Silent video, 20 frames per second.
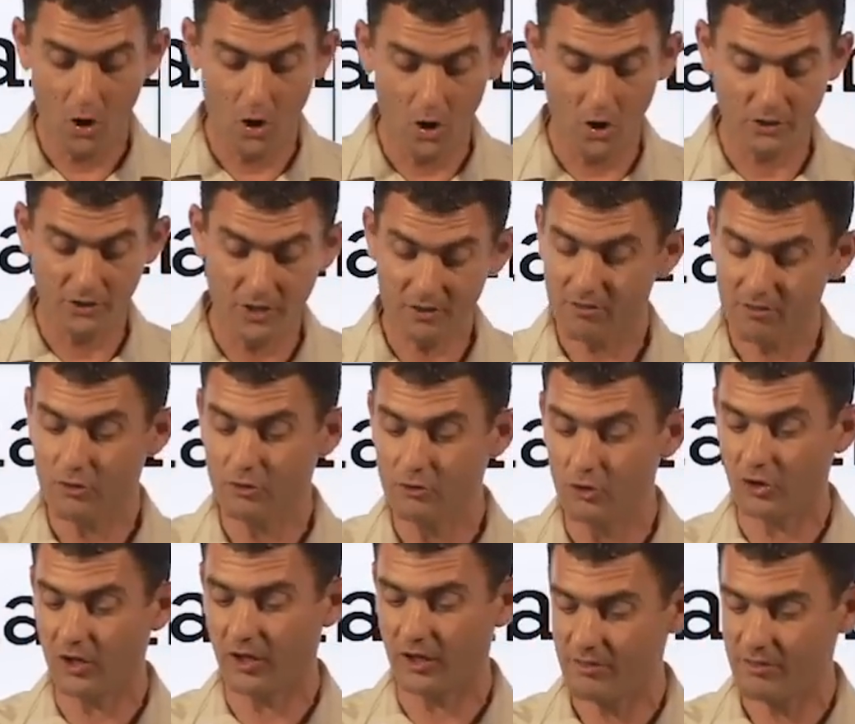oh, this
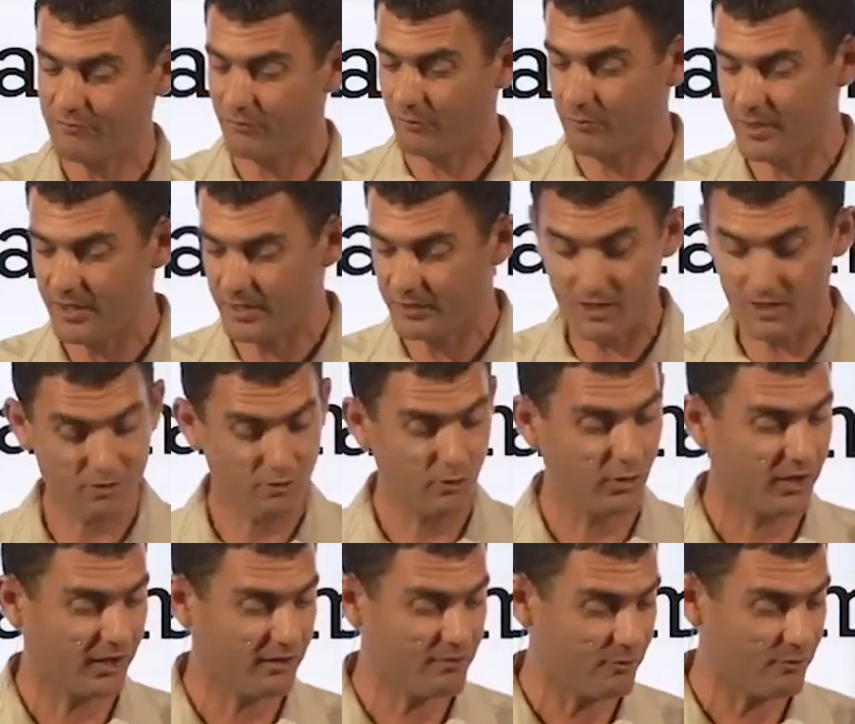dollar is for me, this
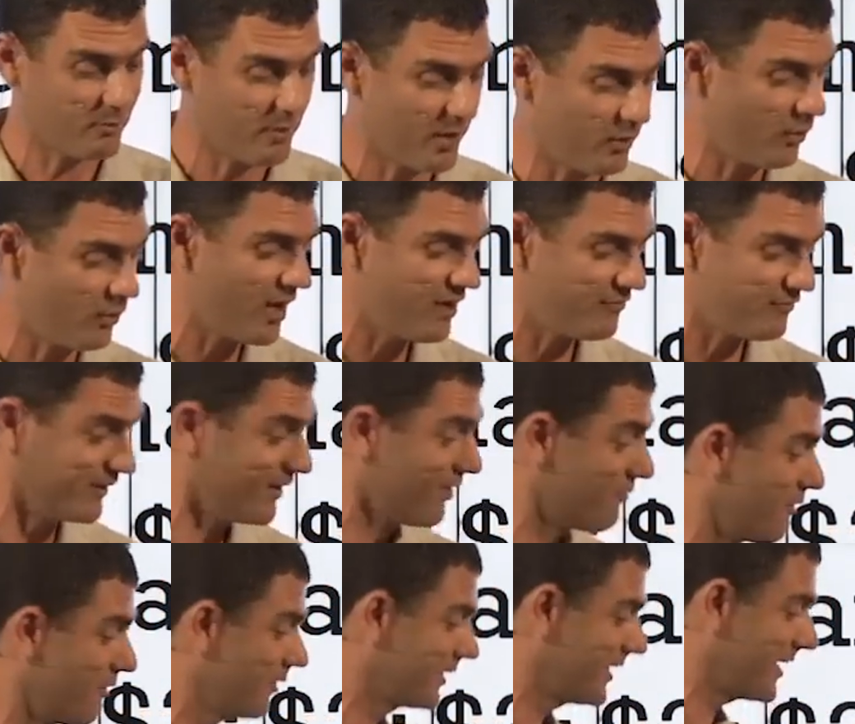dollar is for my wife, and this
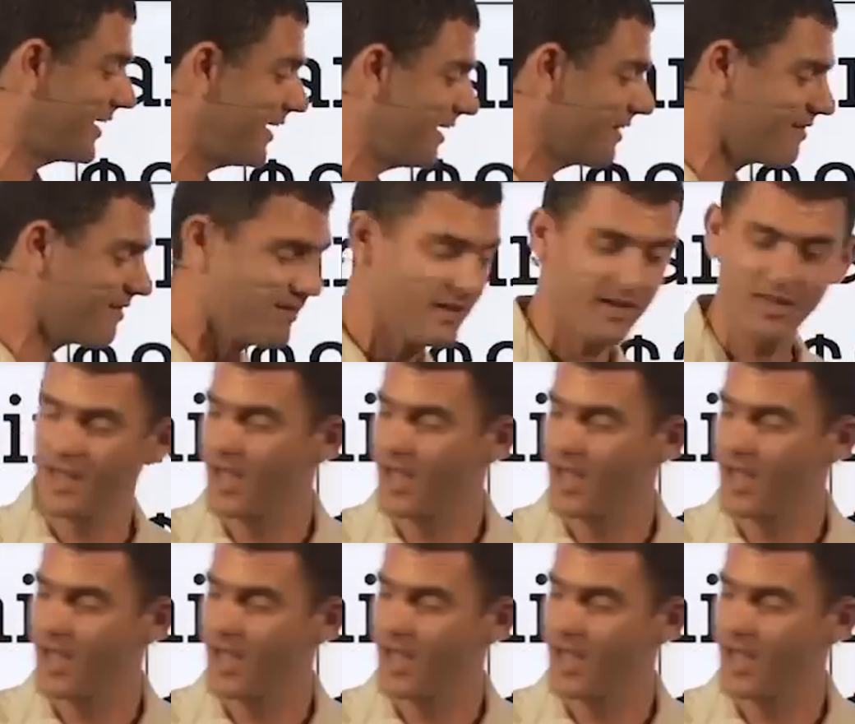for the kids,